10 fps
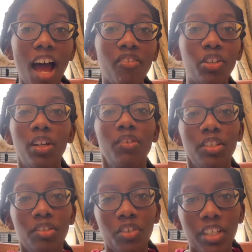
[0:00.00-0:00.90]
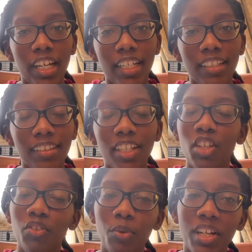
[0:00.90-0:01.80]
Have a great rest of your day. Thank
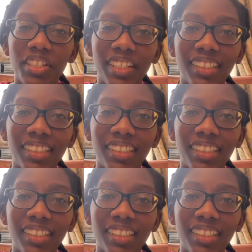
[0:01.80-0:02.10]
you for watching.